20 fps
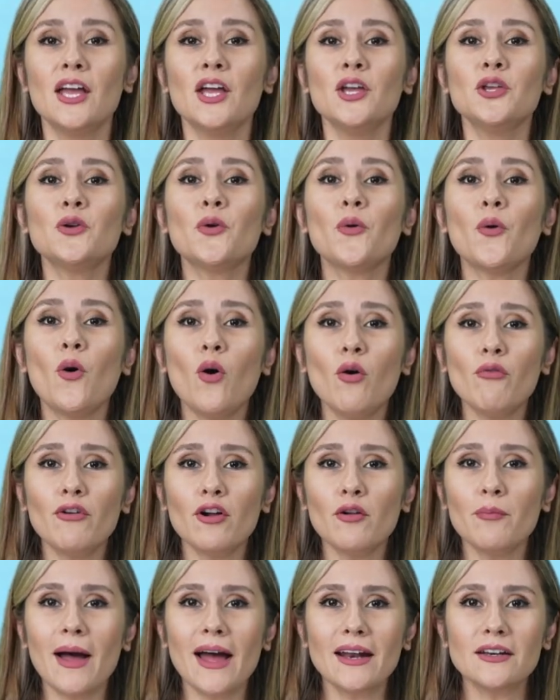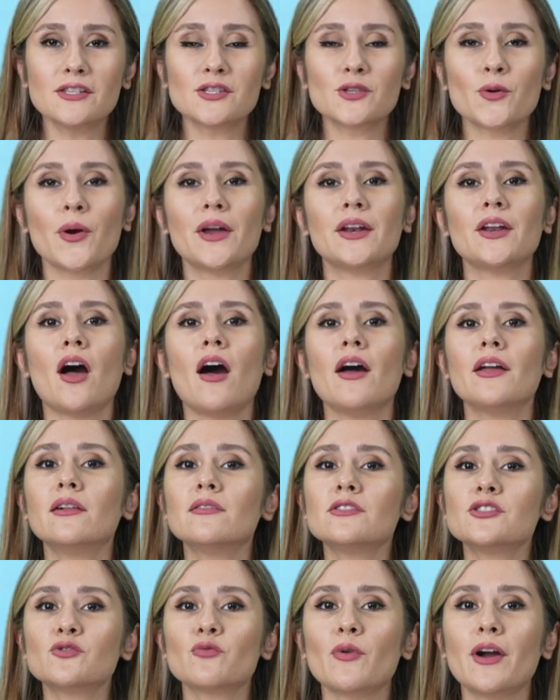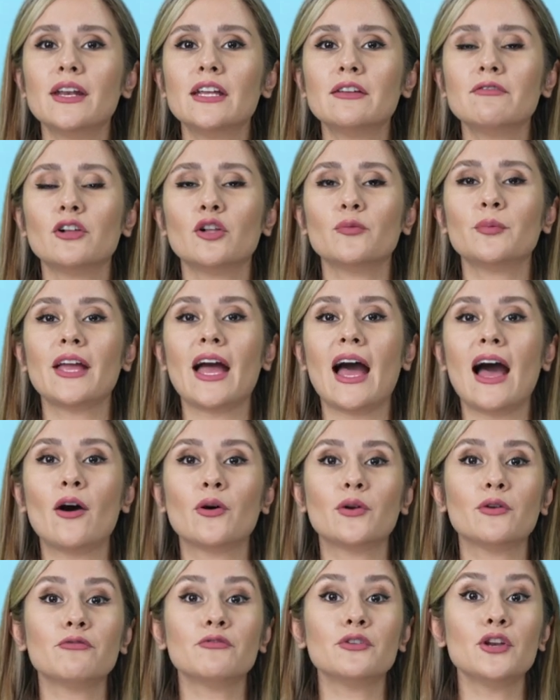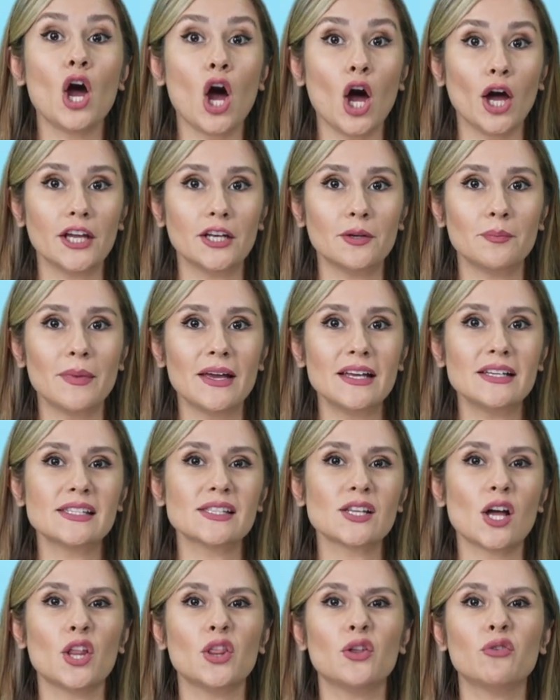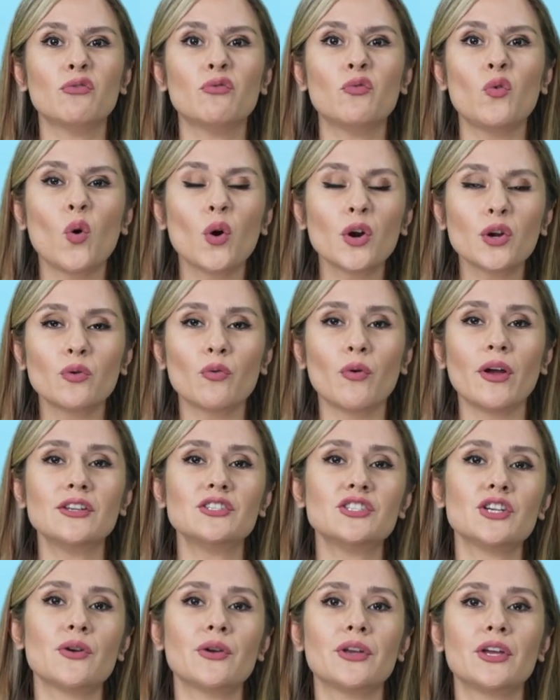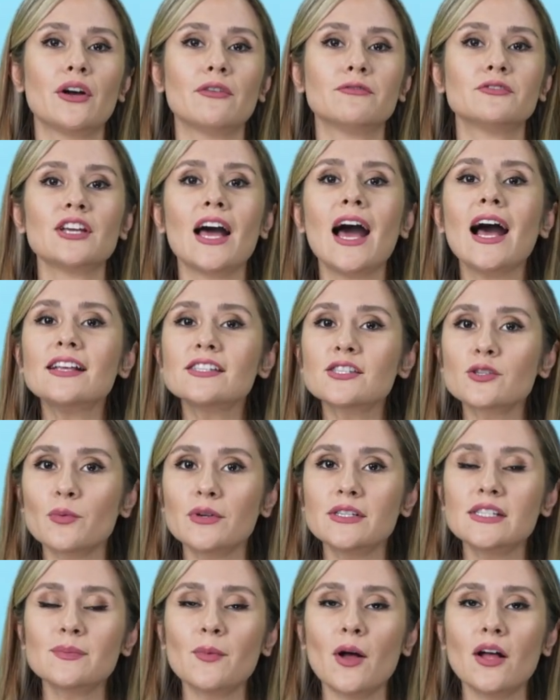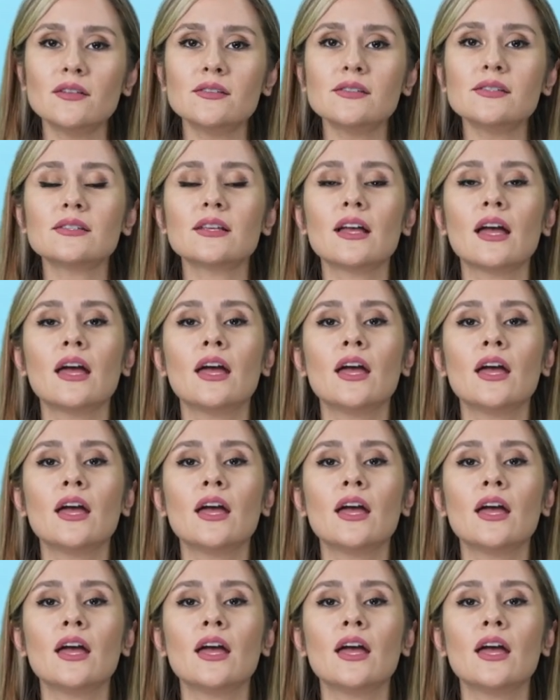Your overall band score in IELTS writing will be out of 9 based on the 4 criteria of task response,